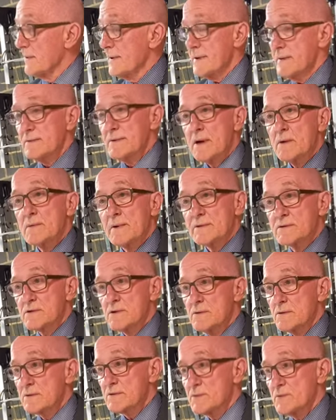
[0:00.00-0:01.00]
Right? No one
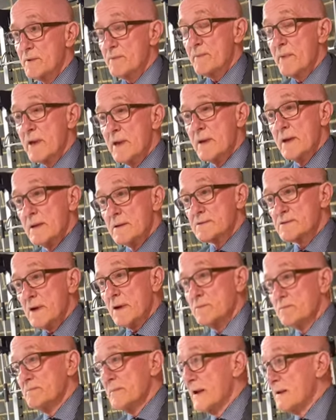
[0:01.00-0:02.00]
talks to them.
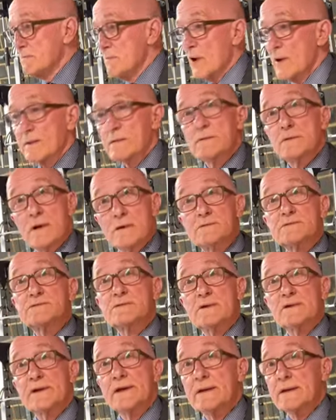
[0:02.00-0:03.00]
So me and Michael Gross
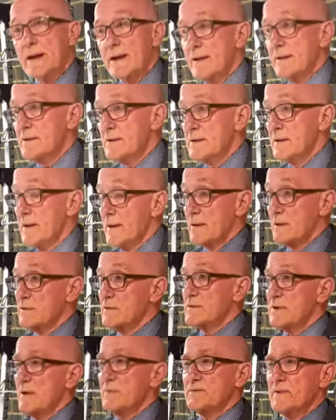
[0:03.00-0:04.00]
gone in there,
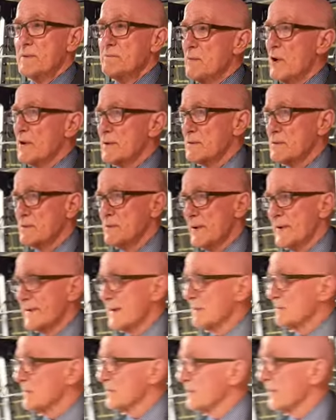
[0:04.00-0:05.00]
because I think Michael wound
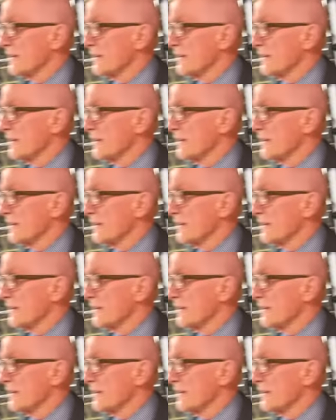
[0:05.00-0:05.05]
up with